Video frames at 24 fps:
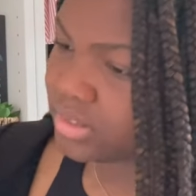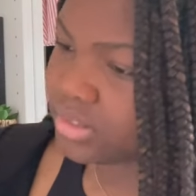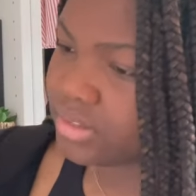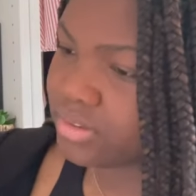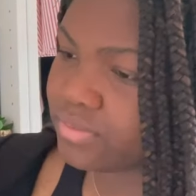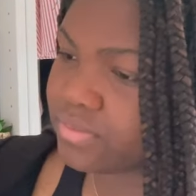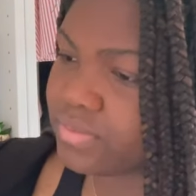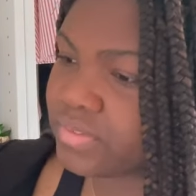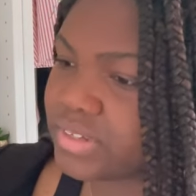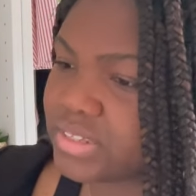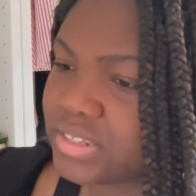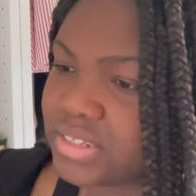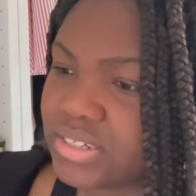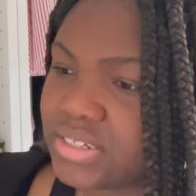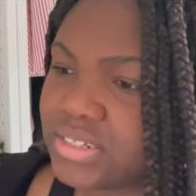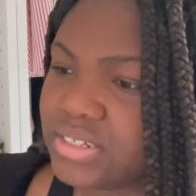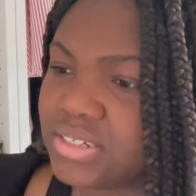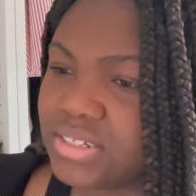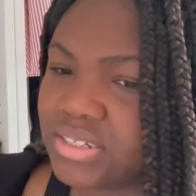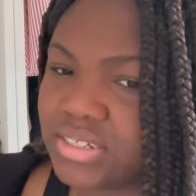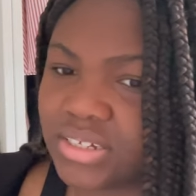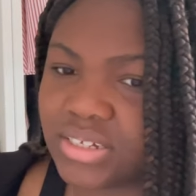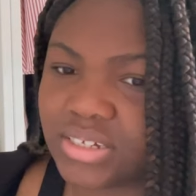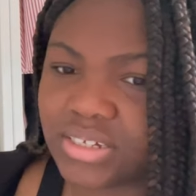like
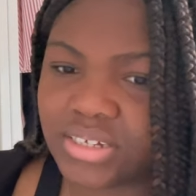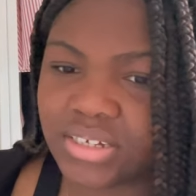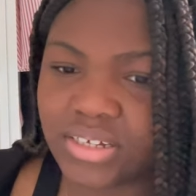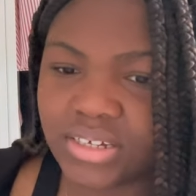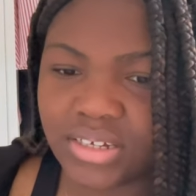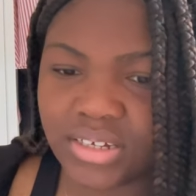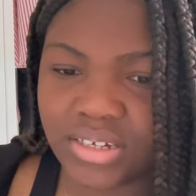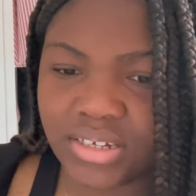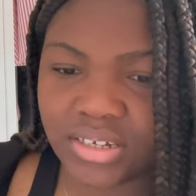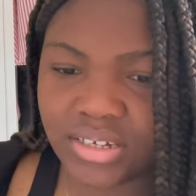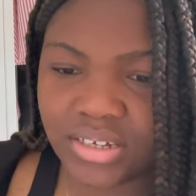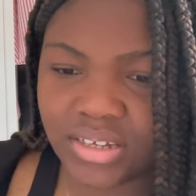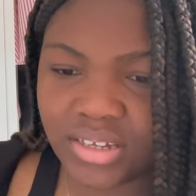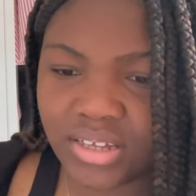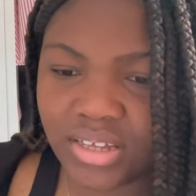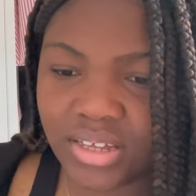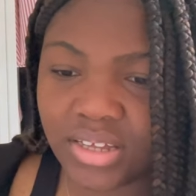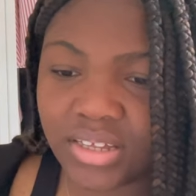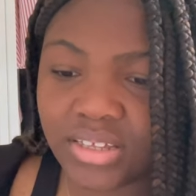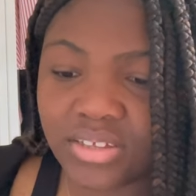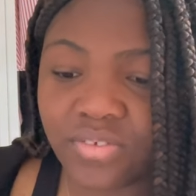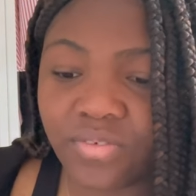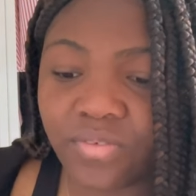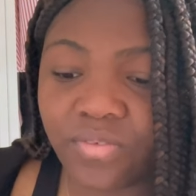realistic.
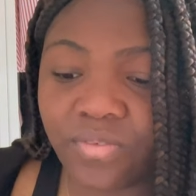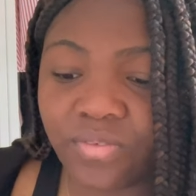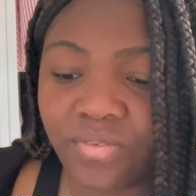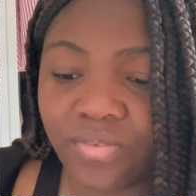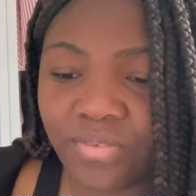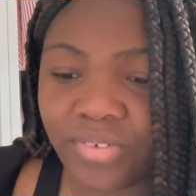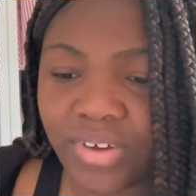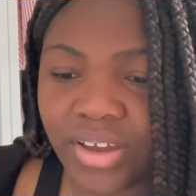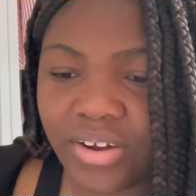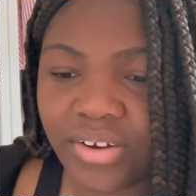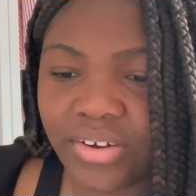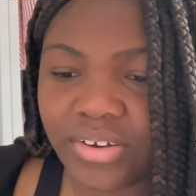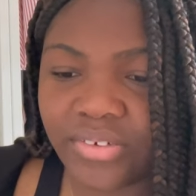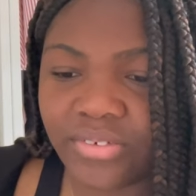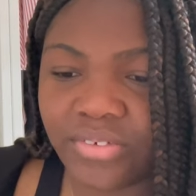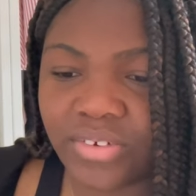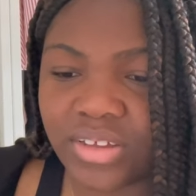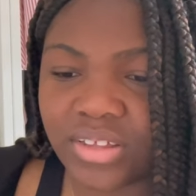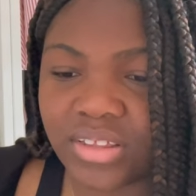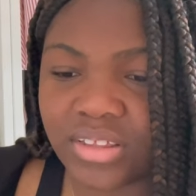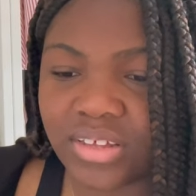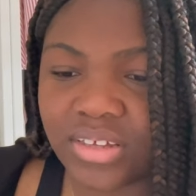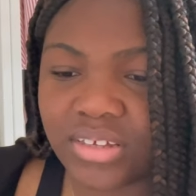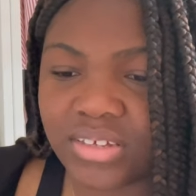It's very
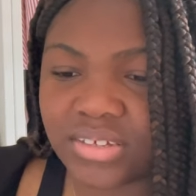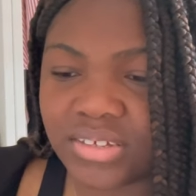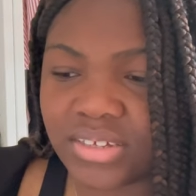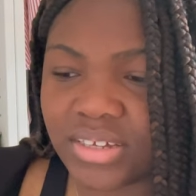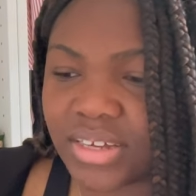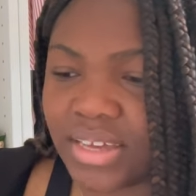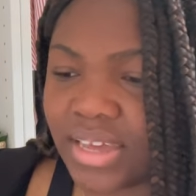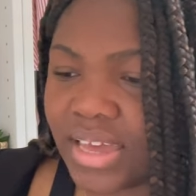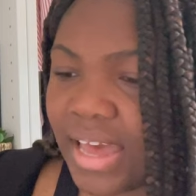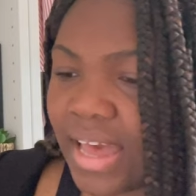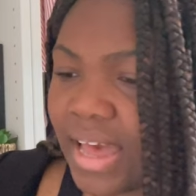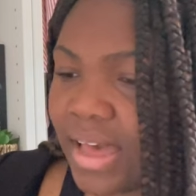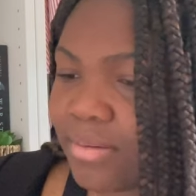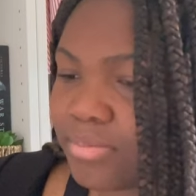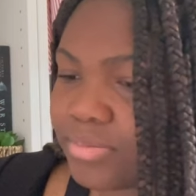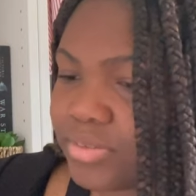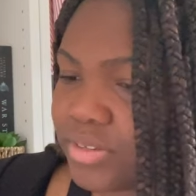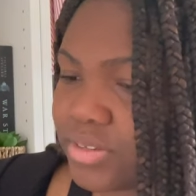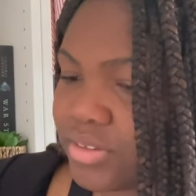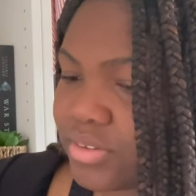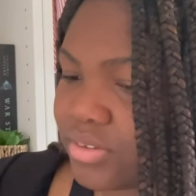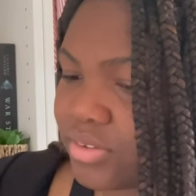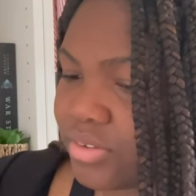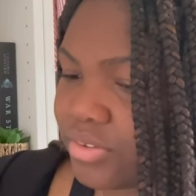realistic.
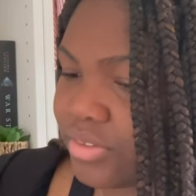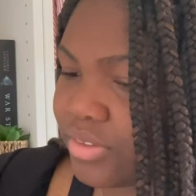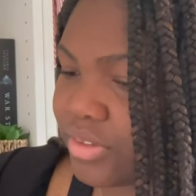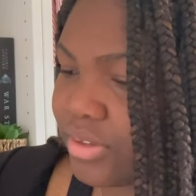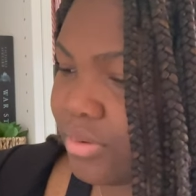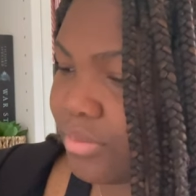Absolutely